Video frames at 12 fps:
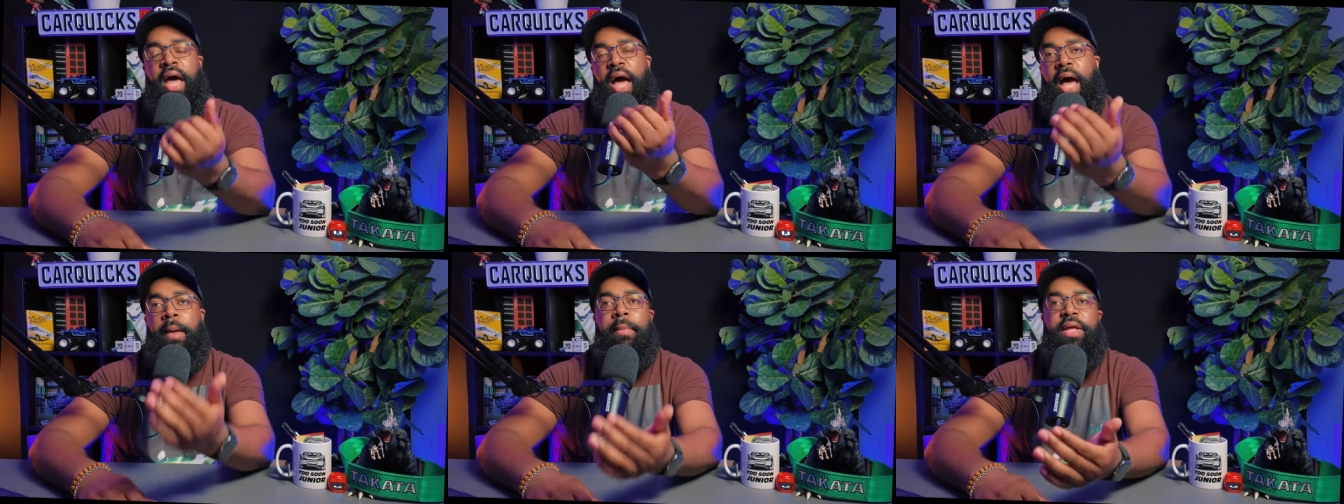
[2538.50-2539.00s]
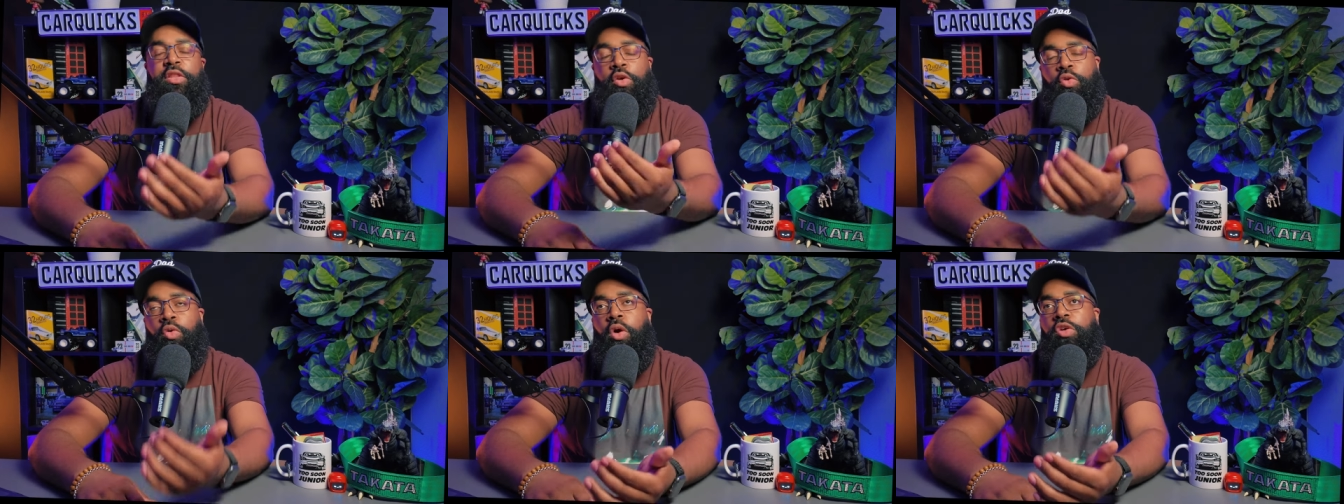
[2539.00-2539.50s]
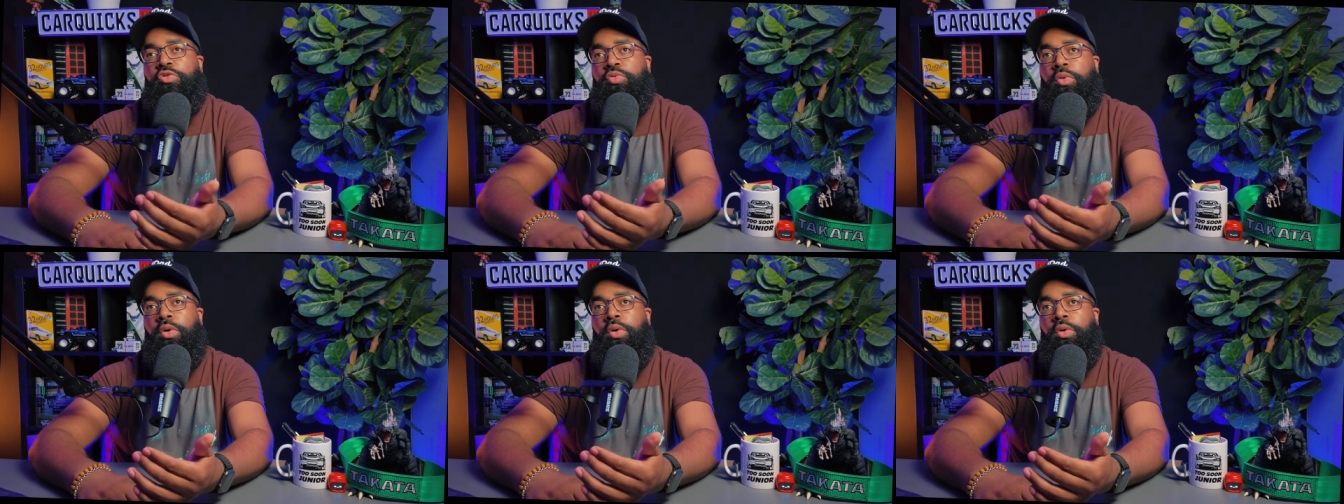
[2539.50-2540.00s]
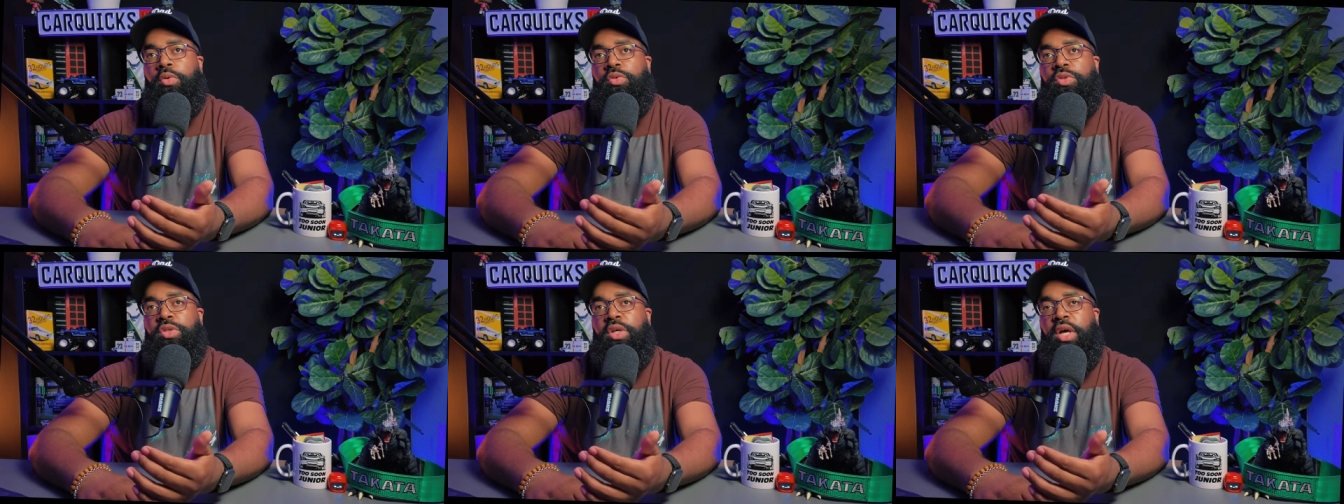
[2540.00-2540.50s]
I'm at the
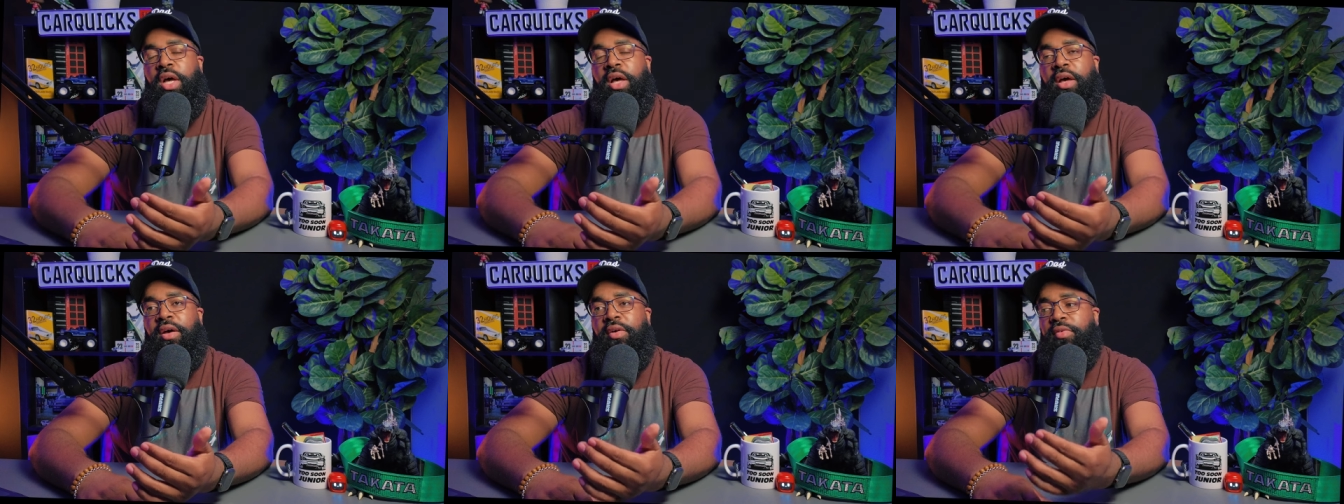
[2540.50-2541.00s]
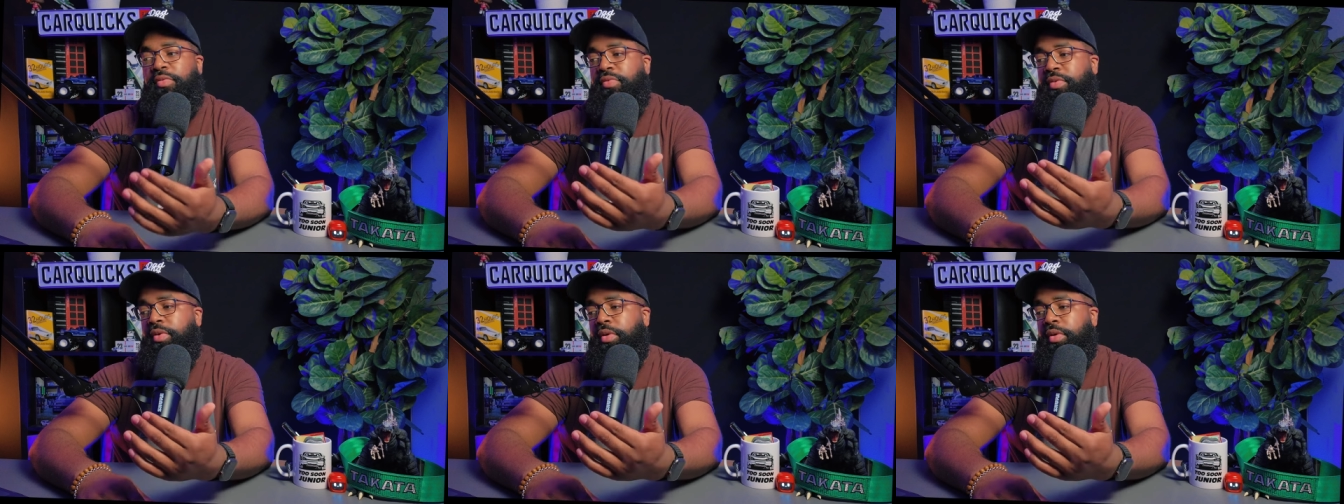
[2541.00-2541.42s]
crossroads of